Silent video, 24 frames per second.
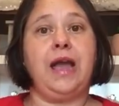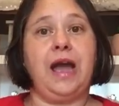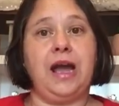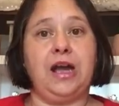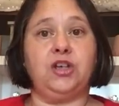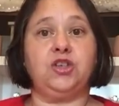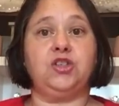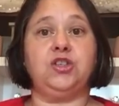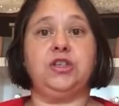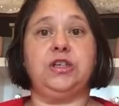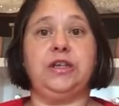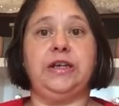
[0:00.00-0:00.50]

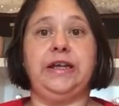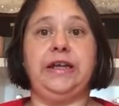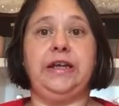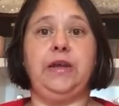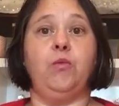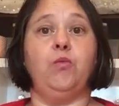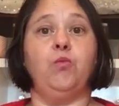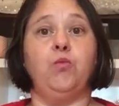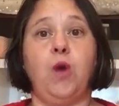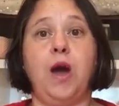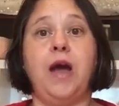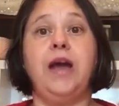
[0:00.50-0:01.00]

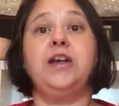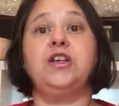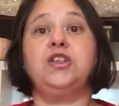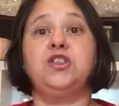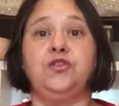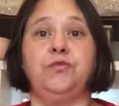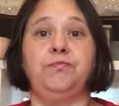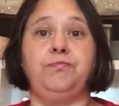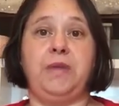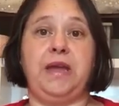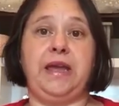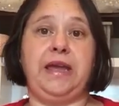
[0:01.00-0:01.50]
actually
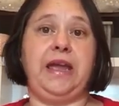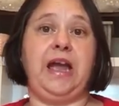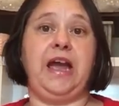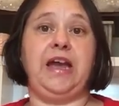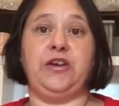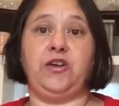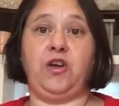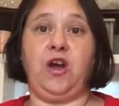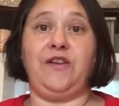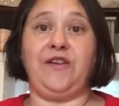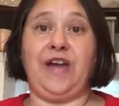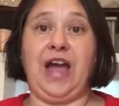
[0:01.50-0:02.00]
works for me,
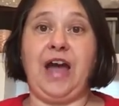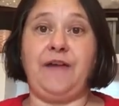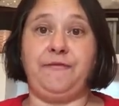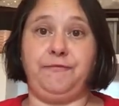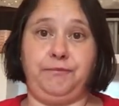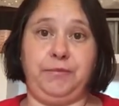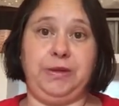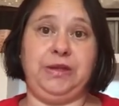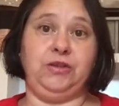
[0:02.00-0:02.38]
and I have